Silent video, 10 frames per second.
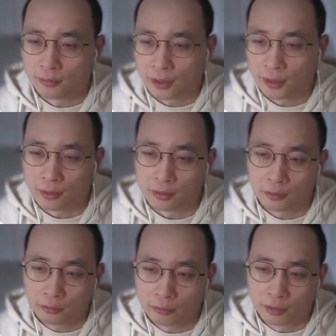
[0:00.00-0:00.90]
tailored
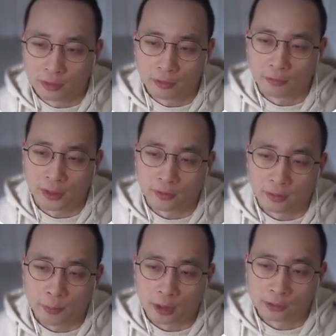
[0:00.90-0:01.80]
to the unique
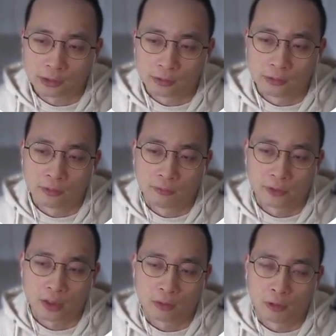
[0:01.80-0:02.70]
demands of
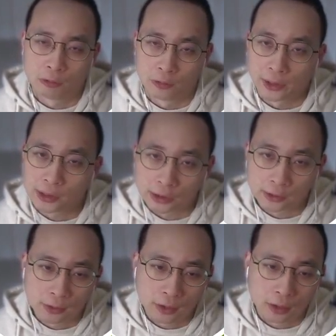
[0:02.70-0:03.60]
our rule engine.